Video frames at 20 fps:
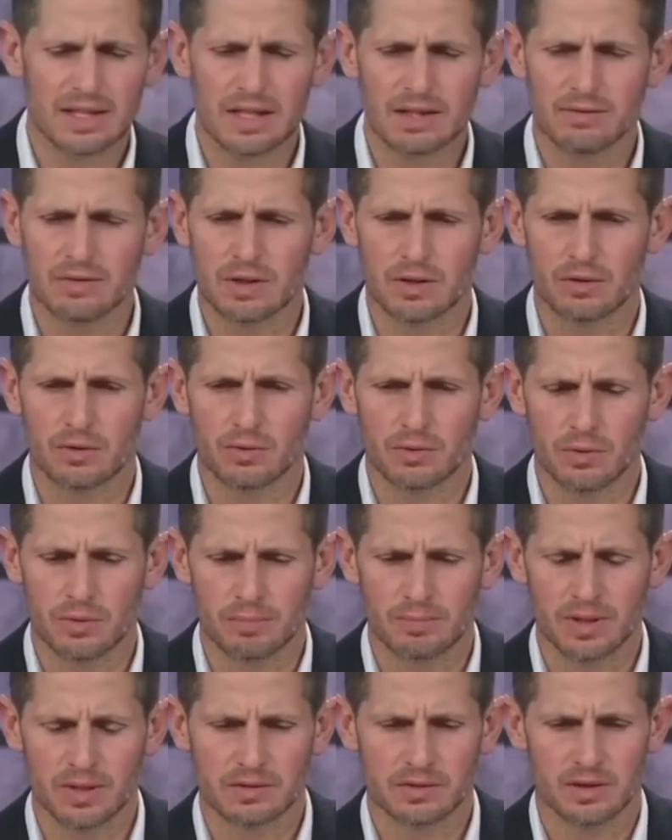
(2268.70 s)
even through the
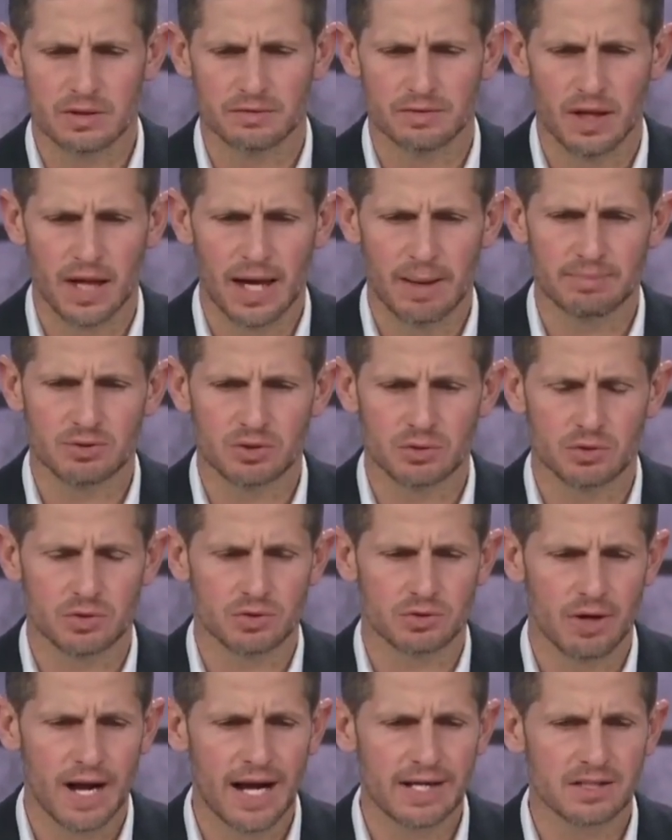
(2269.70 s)
midst of absolute
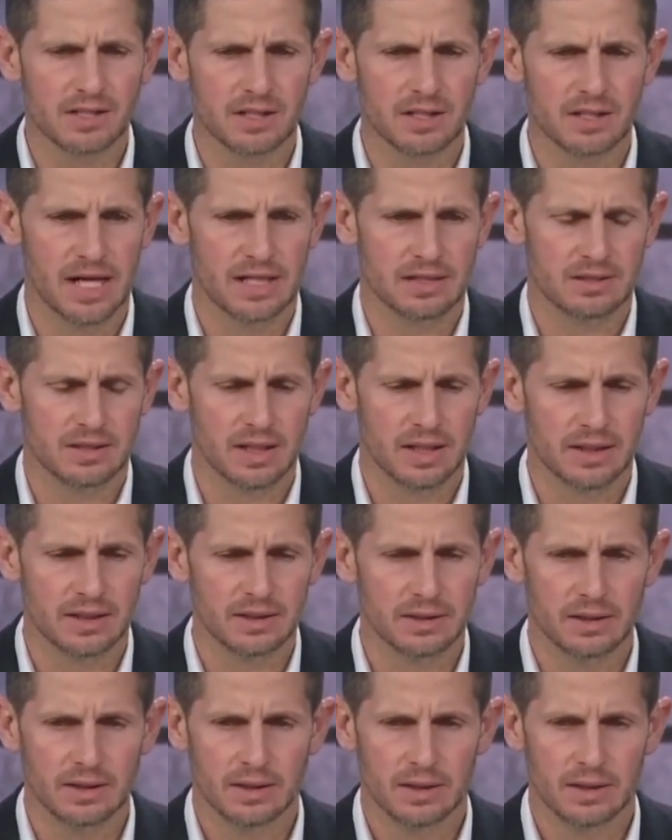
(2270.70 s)
tragedy last night,